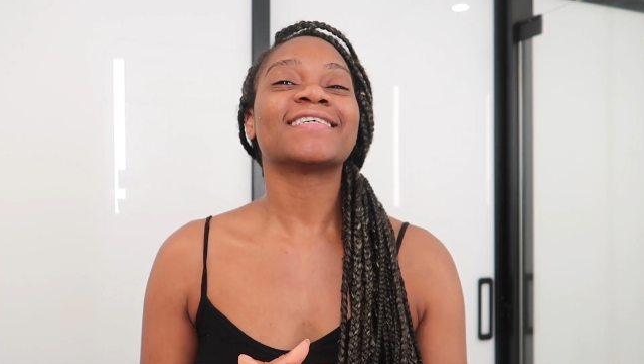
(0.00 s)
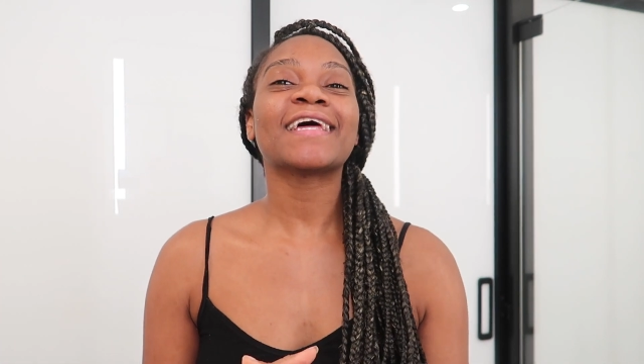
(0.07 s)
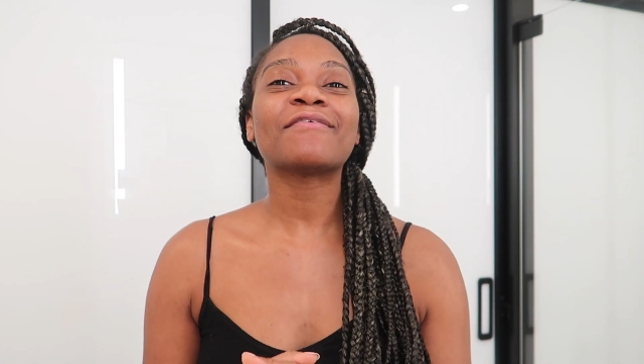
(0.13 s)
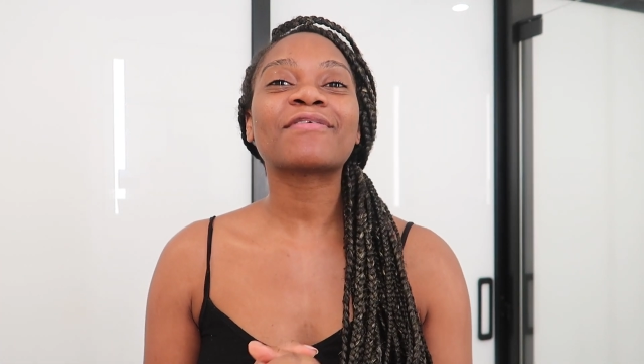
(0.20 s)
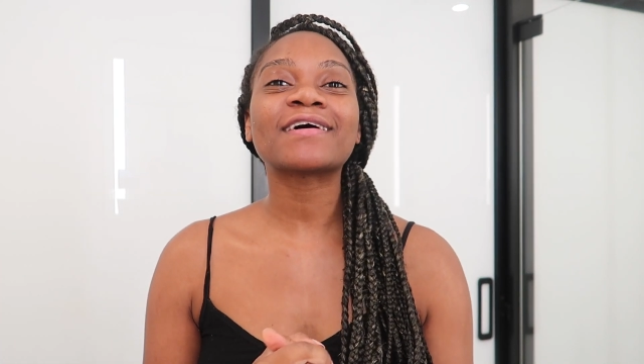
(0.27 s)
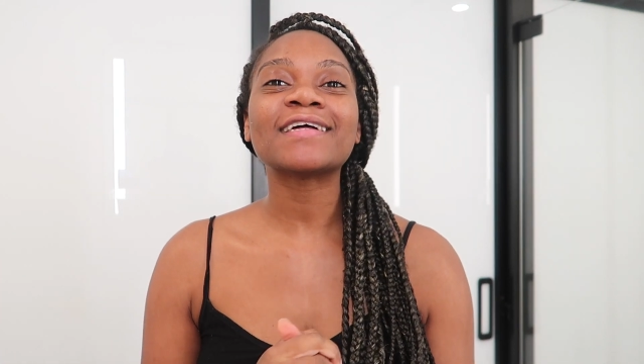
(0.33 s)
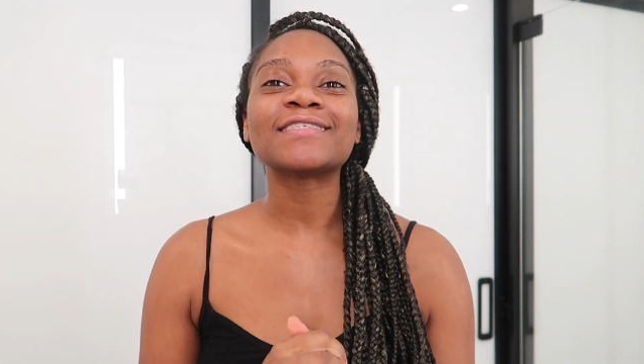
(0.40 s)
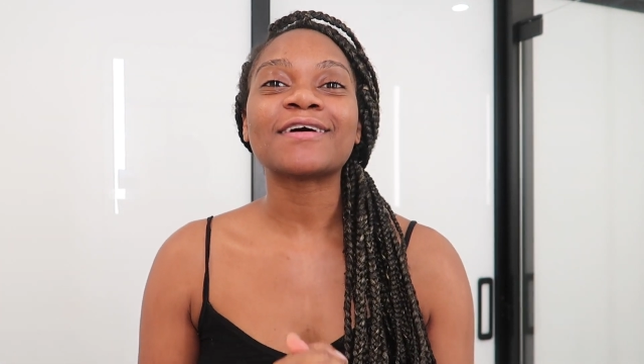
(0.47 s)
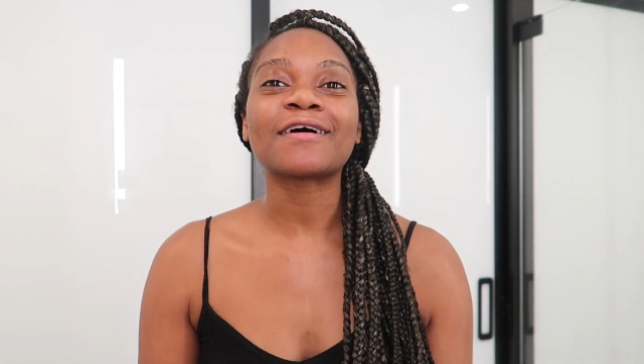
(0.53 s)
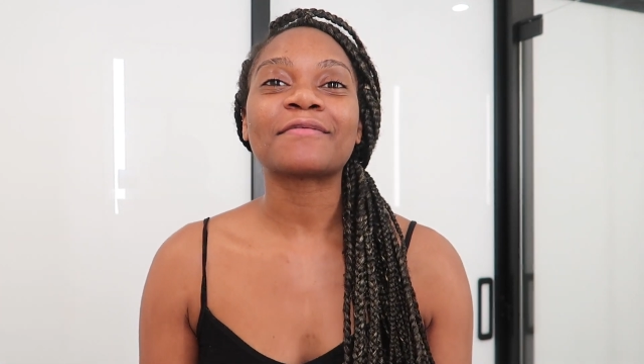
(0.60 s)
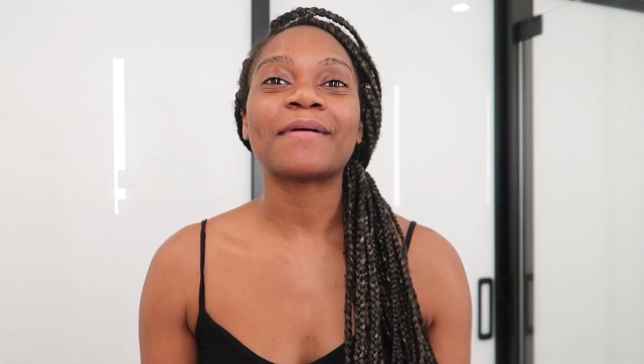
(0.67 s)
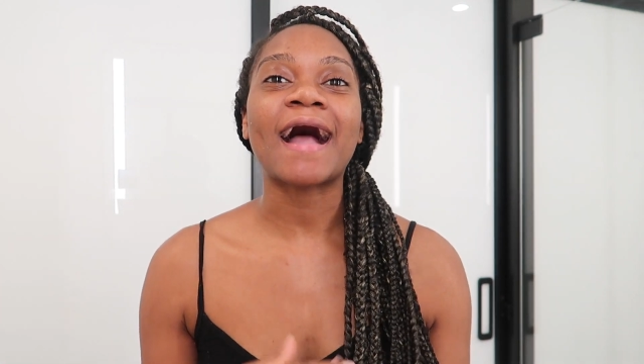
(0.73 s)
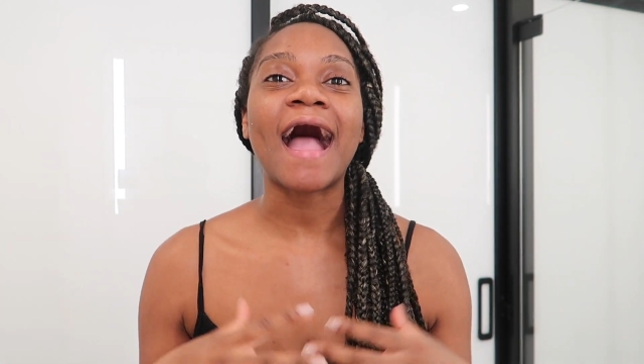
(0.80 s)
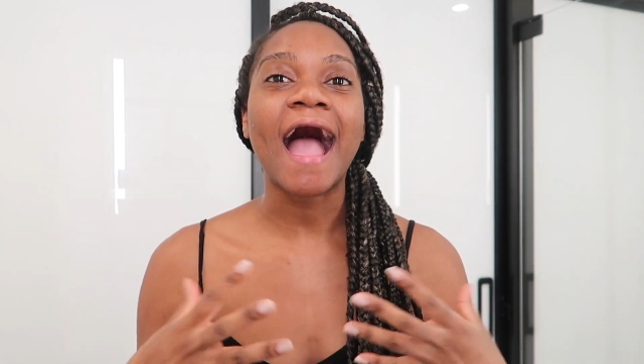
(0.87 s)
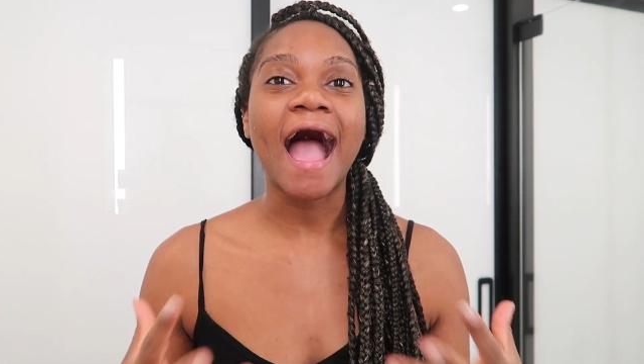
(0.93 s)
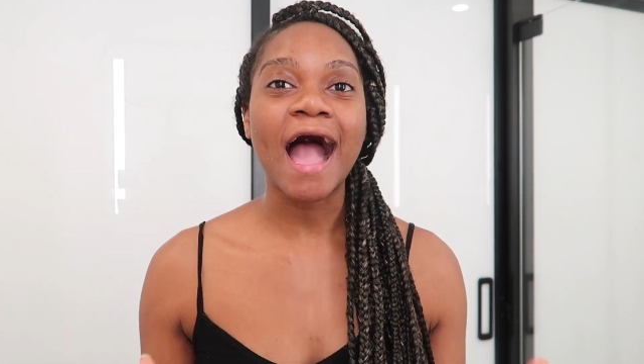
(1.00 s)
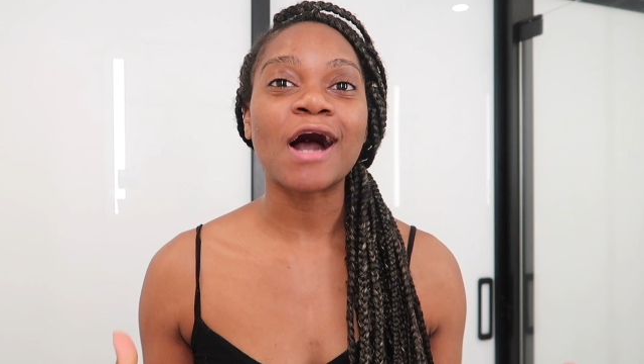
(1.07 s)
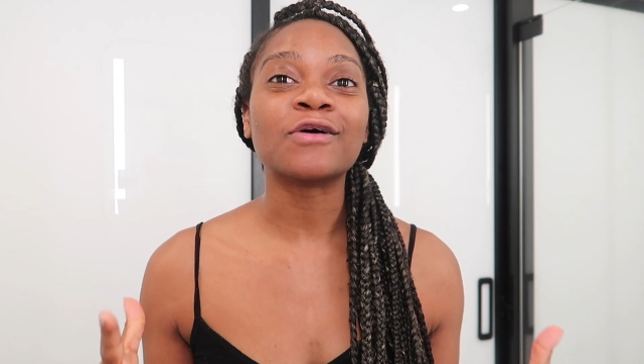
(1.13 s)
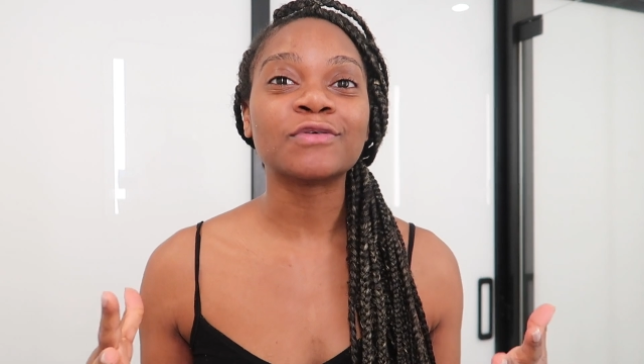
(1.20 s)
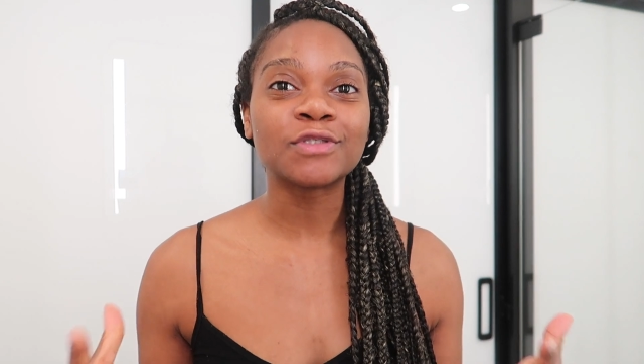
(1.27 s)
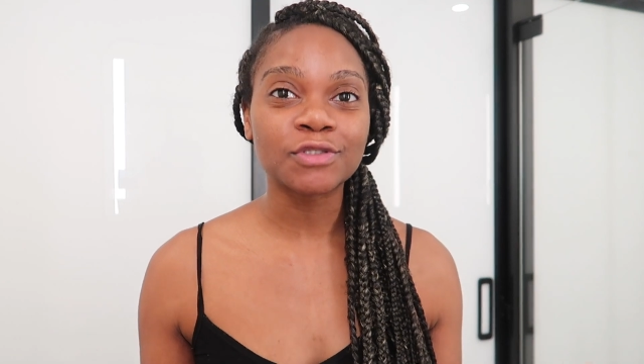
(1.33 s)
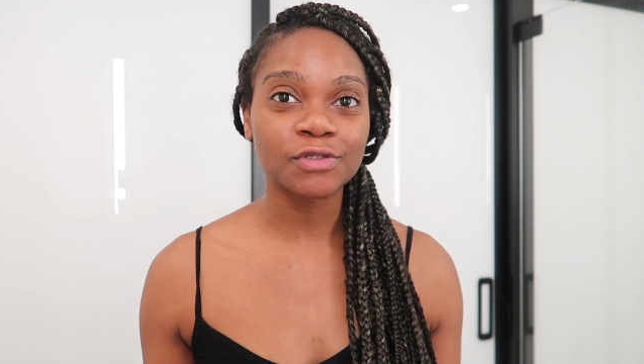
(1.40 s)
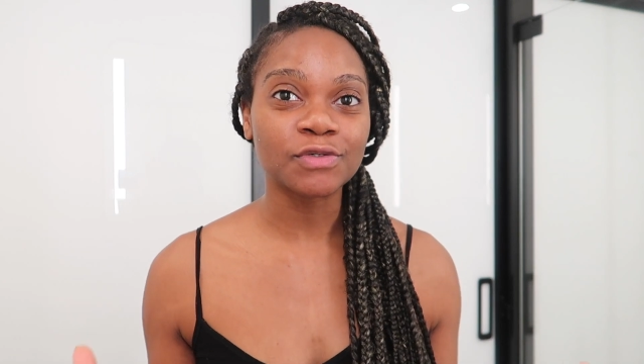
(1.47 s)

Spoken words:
Today we're going to talk about how